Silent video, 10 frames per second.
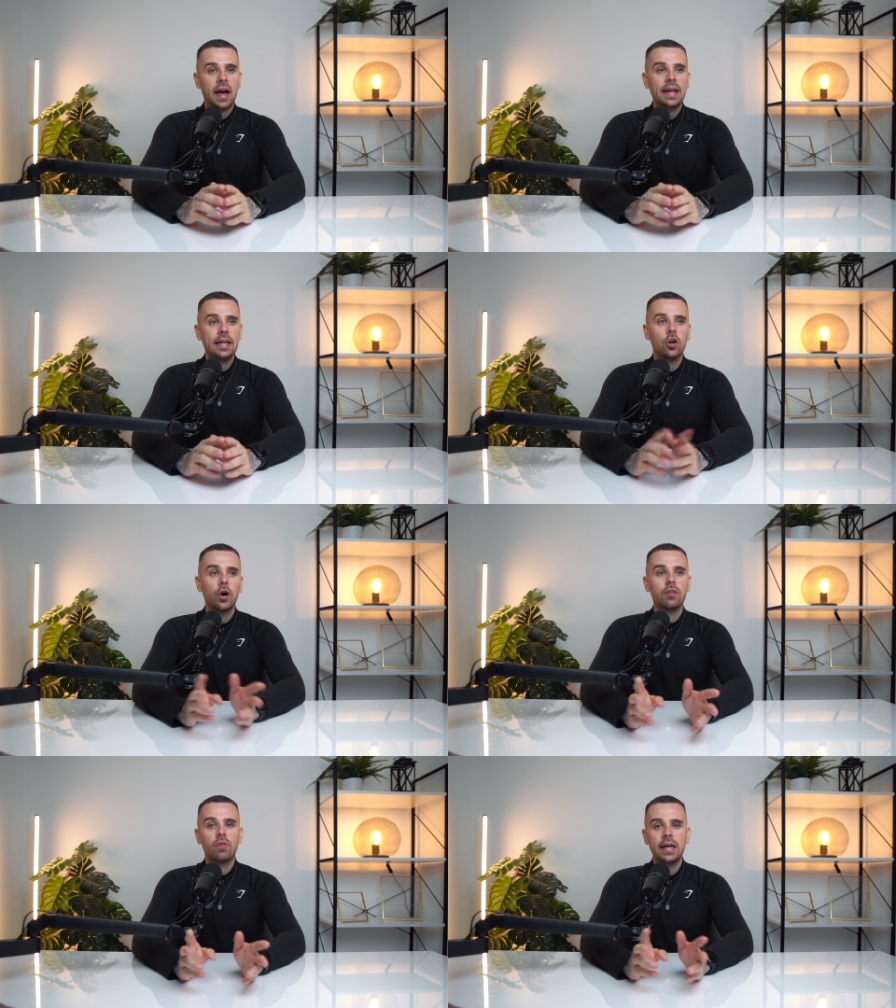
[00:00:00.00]
and he got
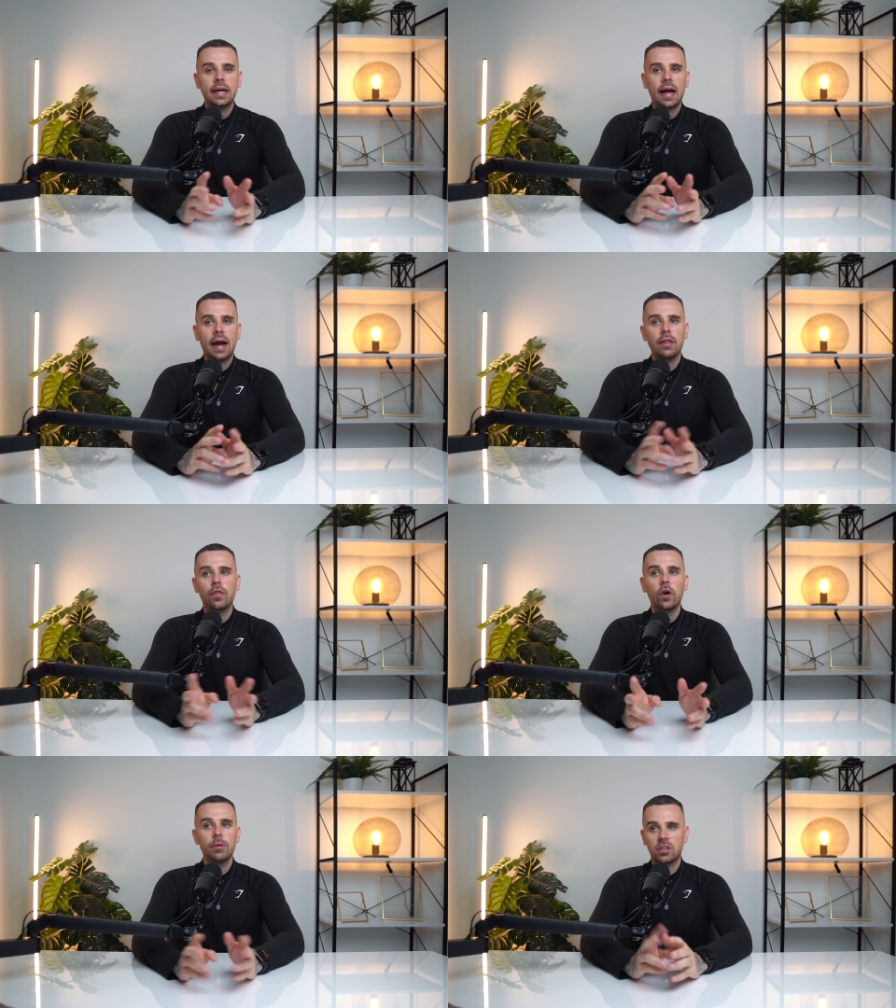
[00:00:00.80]
in a ring and he
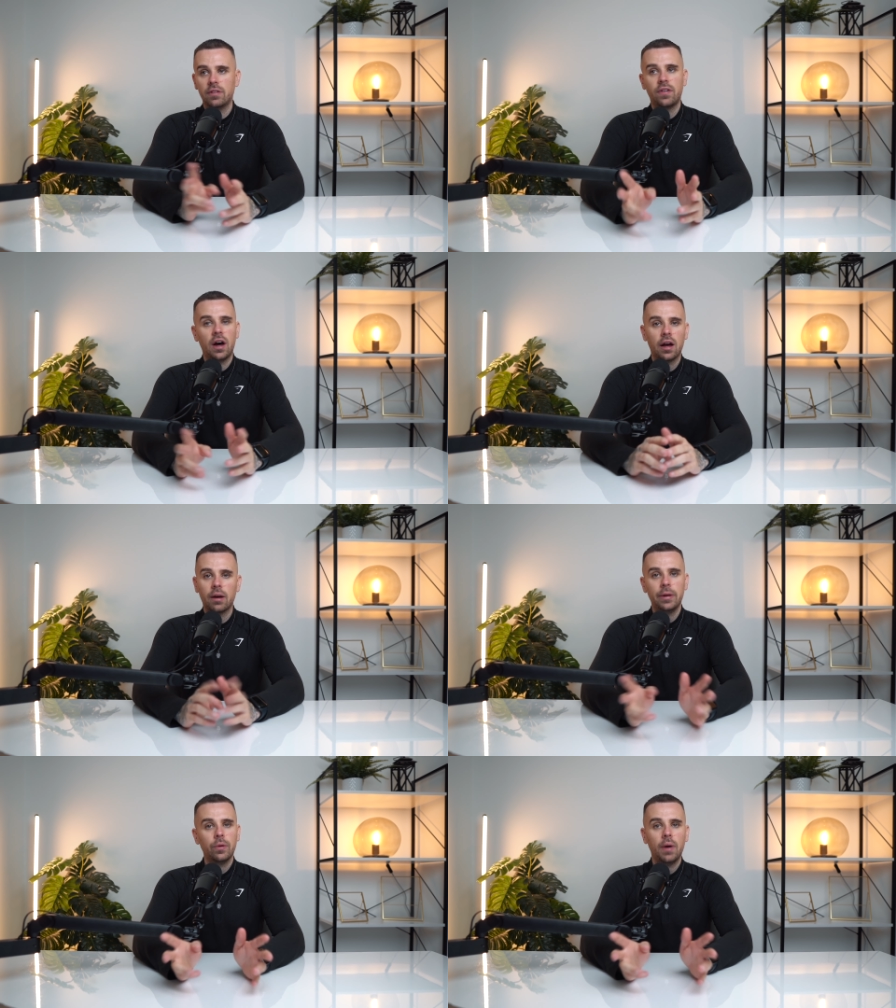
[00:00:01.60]
thought he was going to fight like a
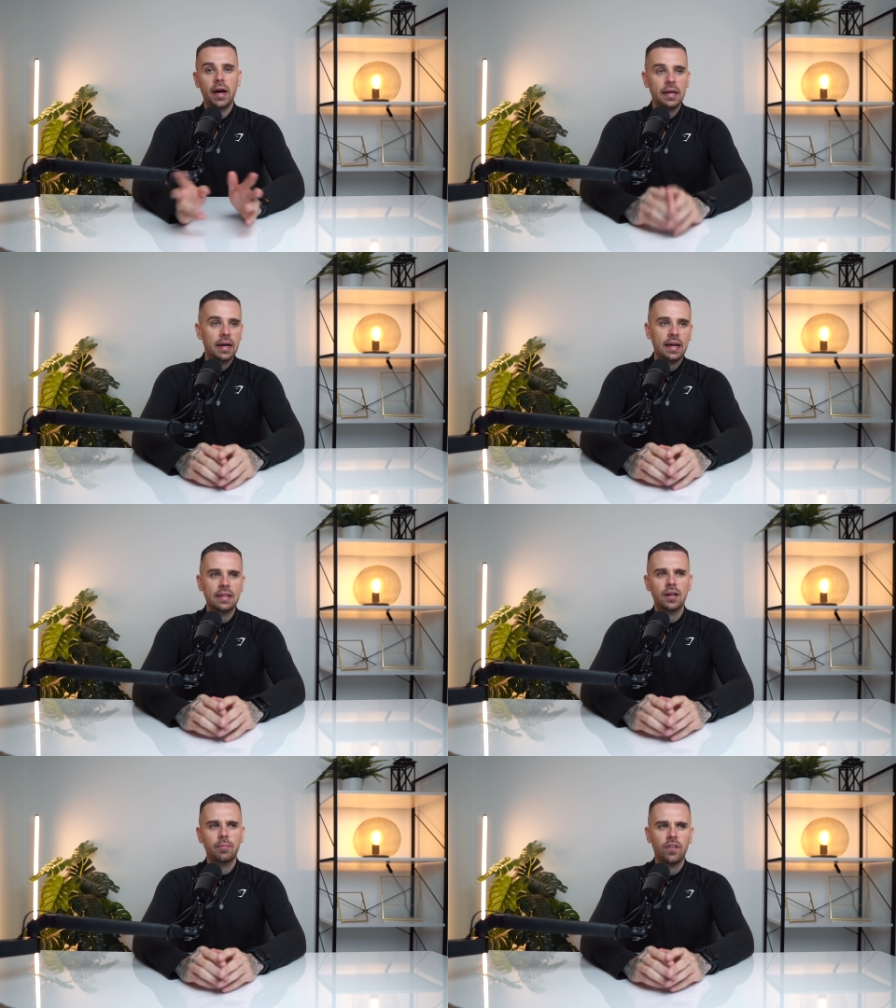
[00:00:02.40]
middleweight and he
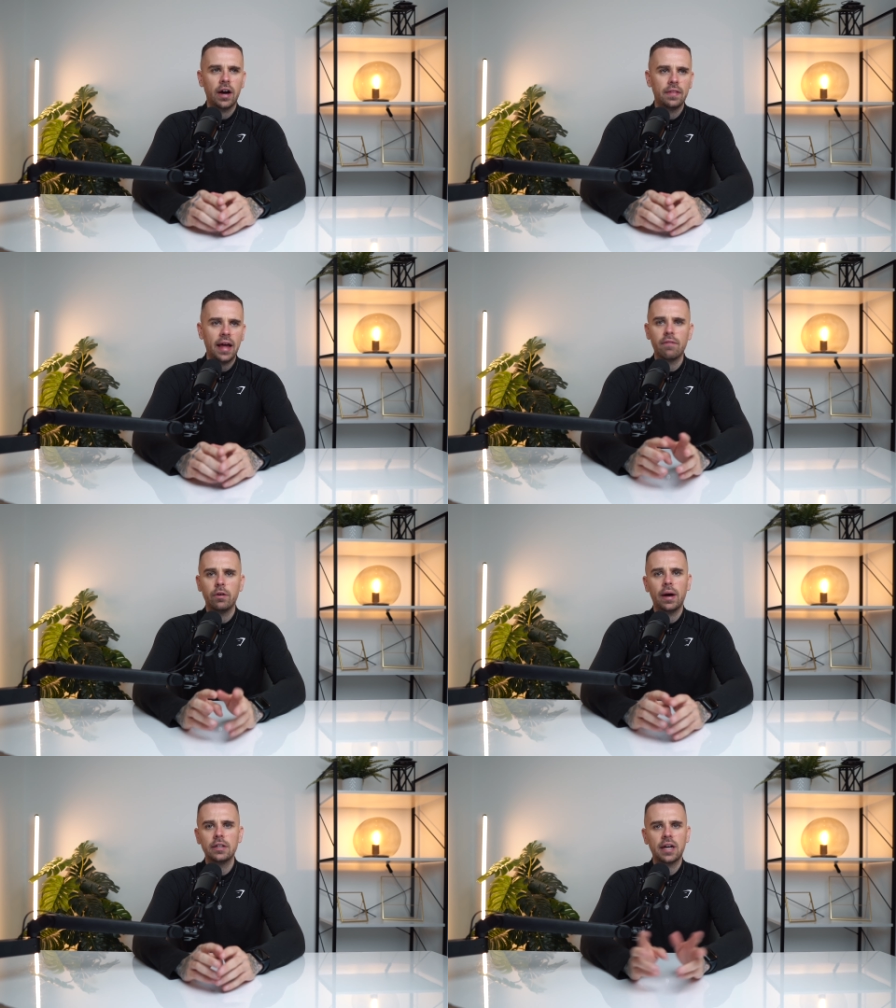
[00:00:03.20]
ended up fighting the
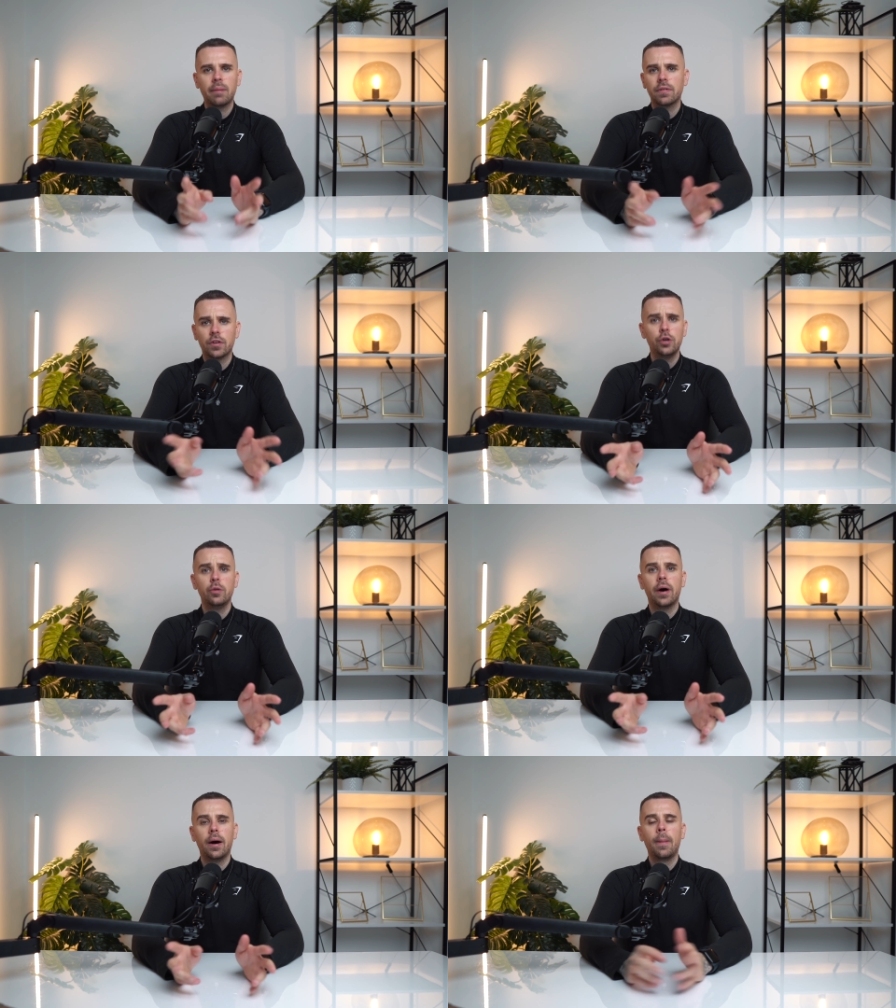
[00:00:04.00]
heavyweight champ of
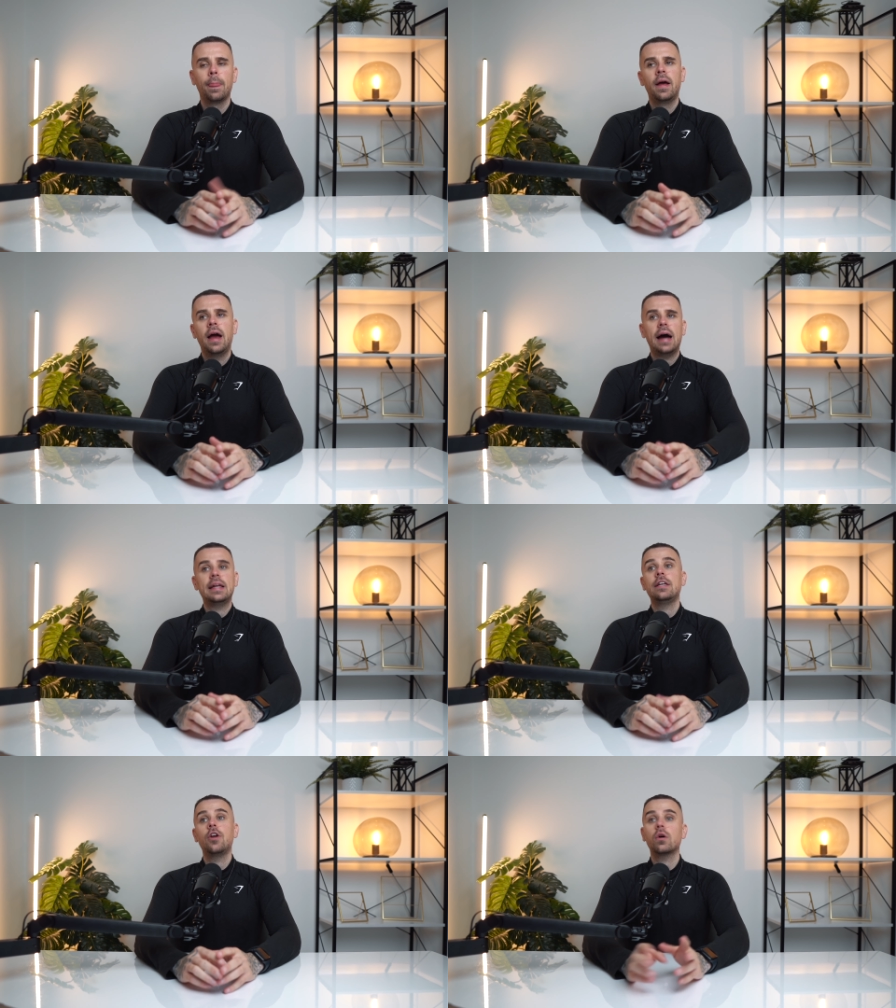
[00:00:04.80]
Cuba and
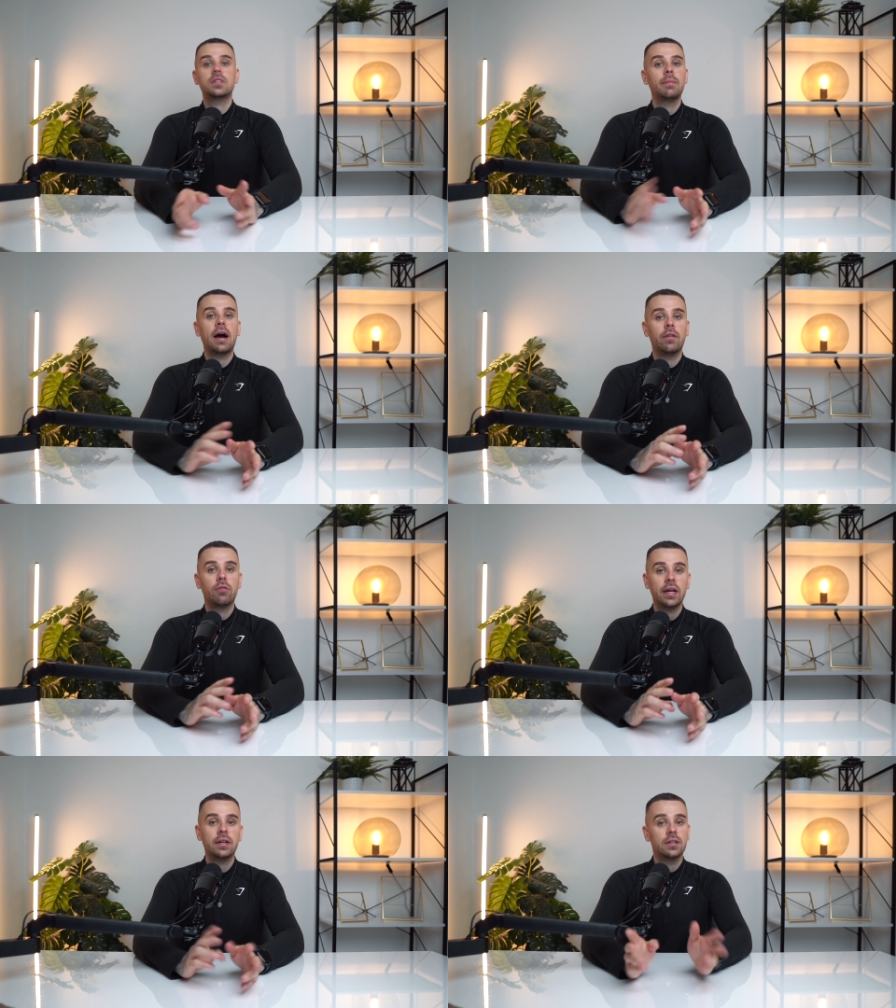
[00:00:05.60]
he knocked him out the
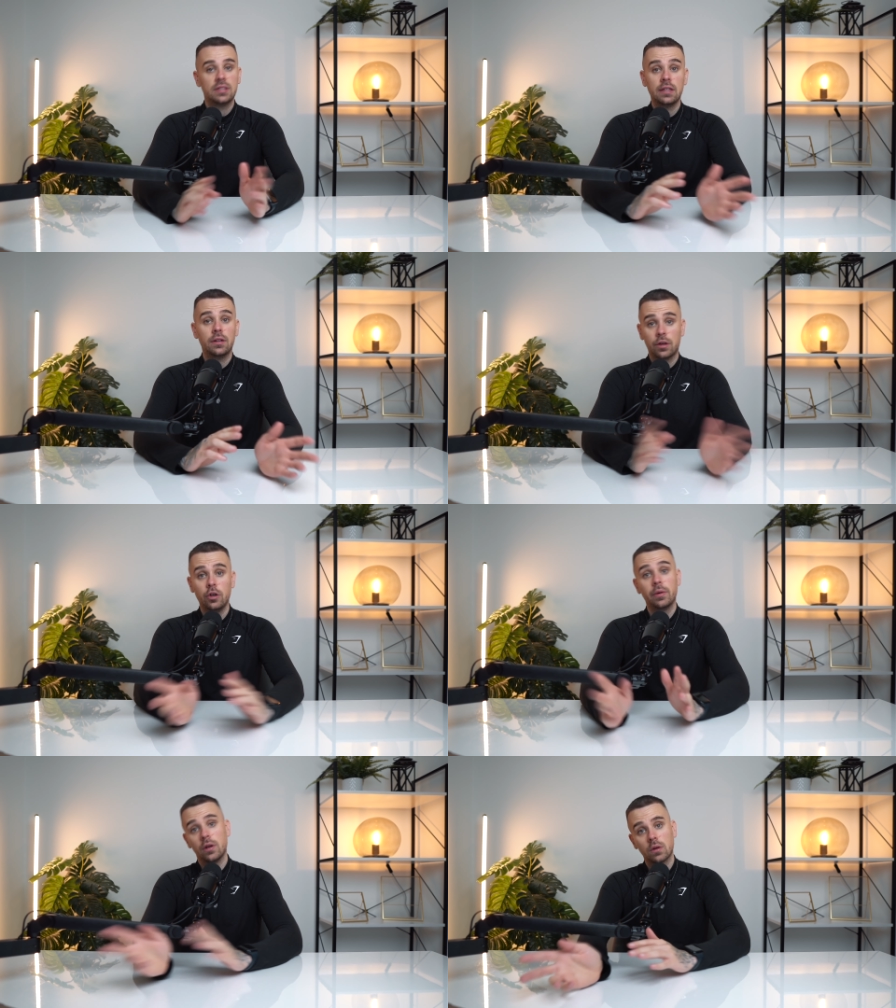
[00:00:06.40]
ring, as in the
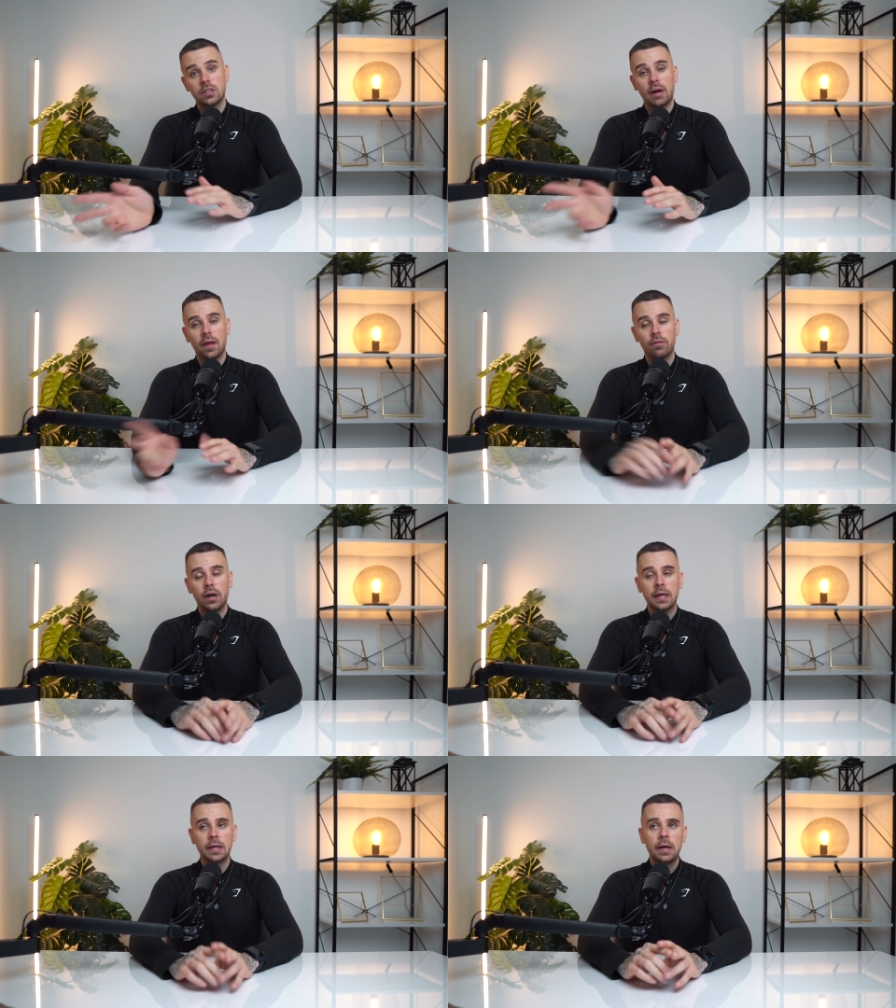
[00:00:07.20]
Cuban knocked him out the
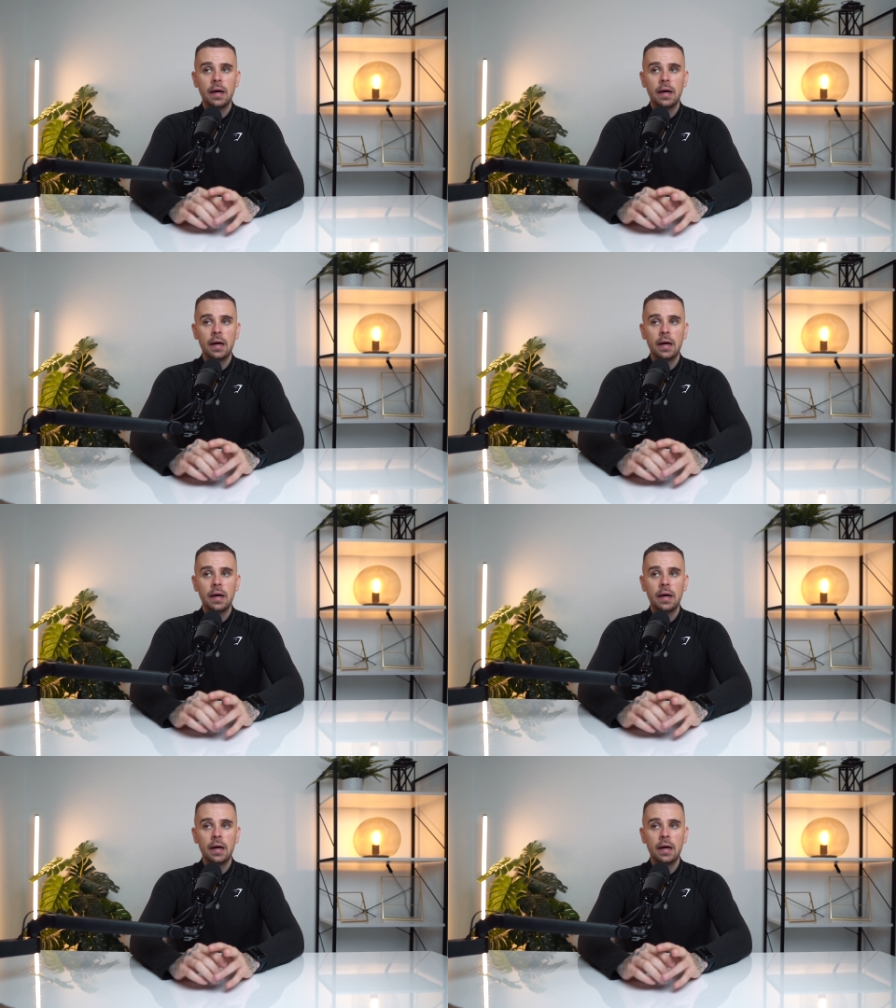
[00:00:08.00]
ring.